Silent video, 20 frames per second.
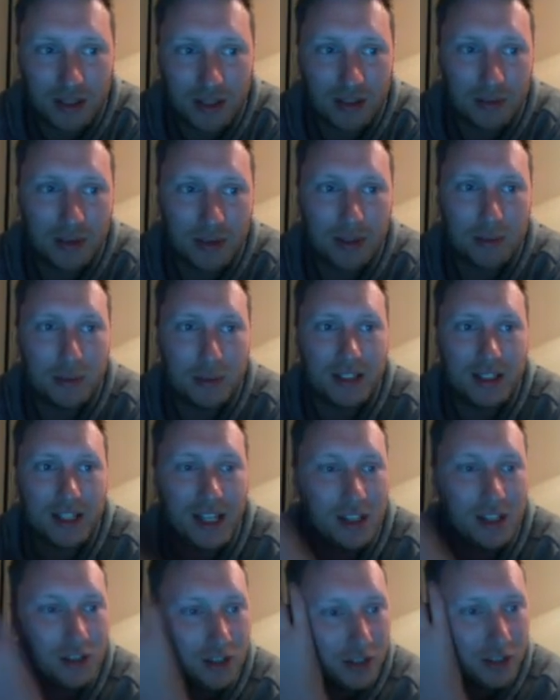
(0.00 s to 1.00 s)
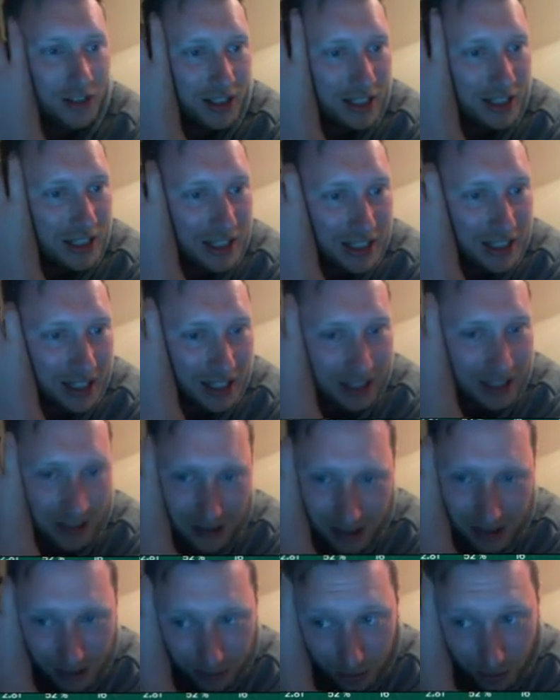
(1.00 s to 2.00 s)
I mean, the potential that he
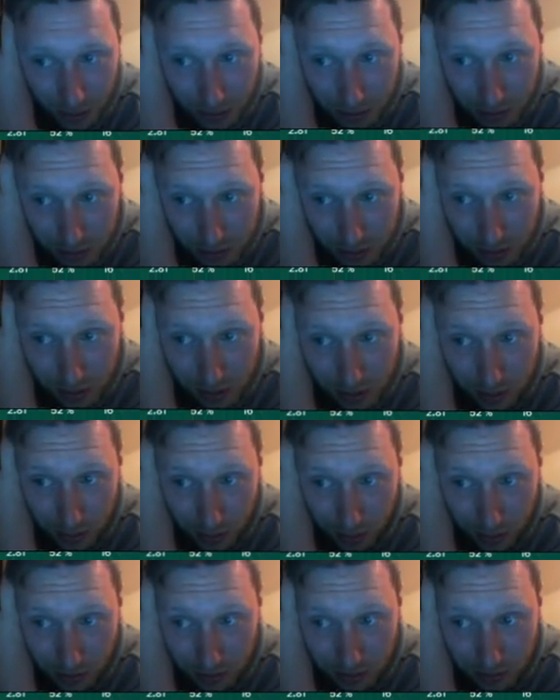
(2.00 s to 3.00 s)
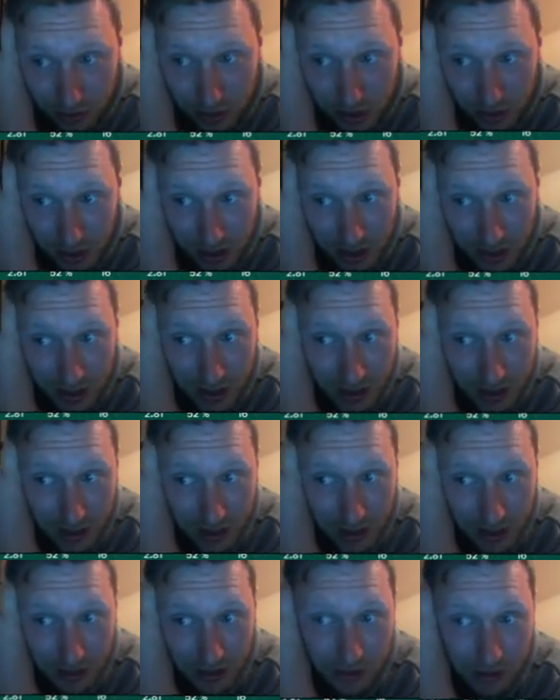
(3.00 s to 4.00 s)
had and what he was doing at Wolves,
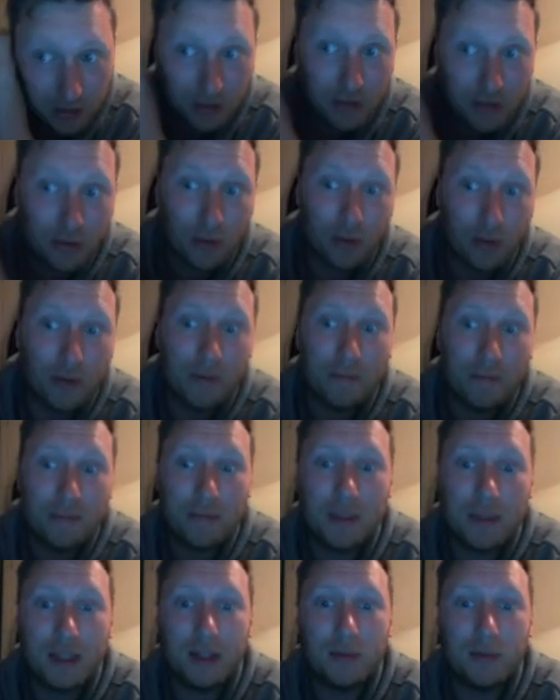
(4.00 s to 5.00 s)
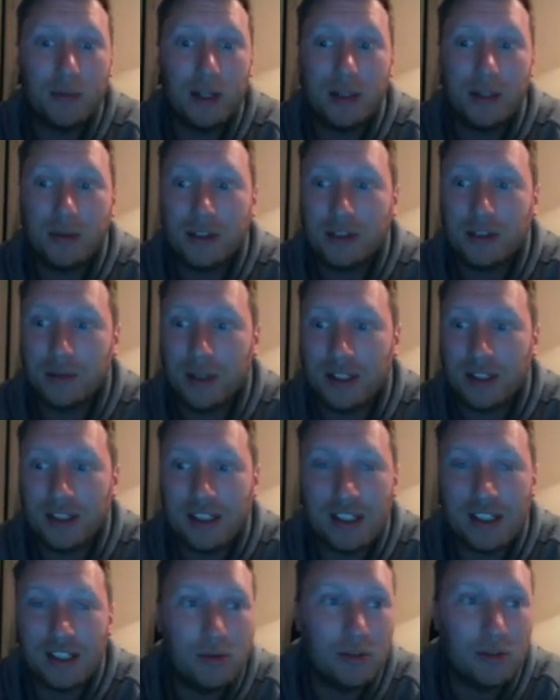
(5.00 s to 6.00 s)
you'd have thought when he went to Man
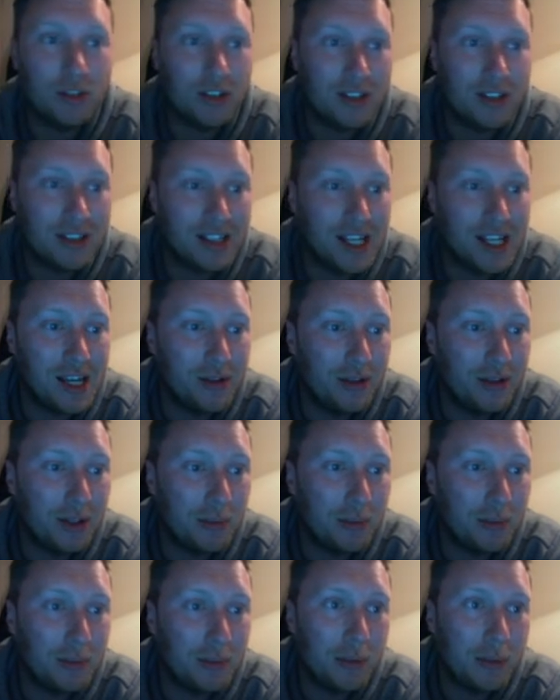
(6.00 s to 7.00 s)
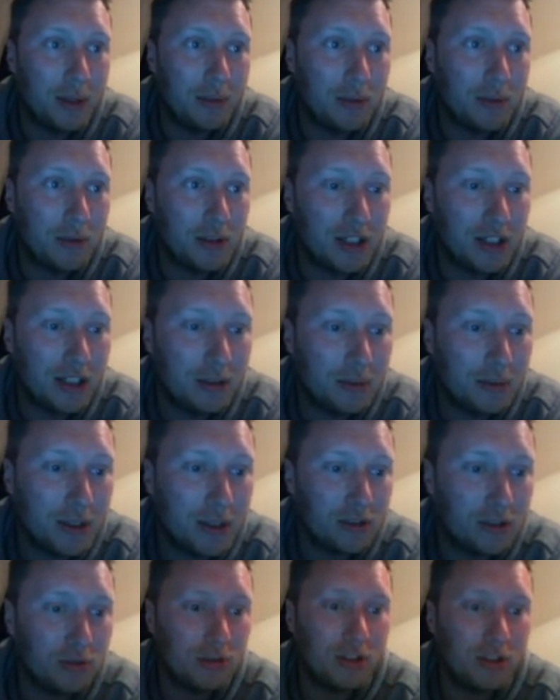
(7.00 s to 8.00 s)
City he was going to tear it up, but maybe he was a little
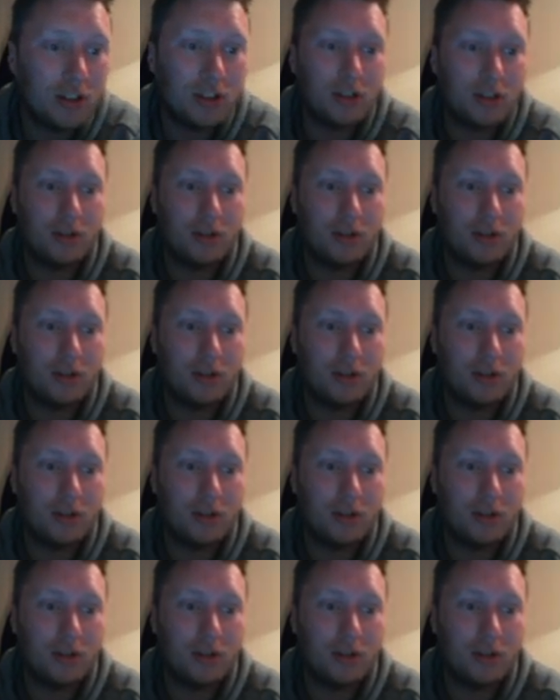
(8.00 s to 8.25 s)
bit too young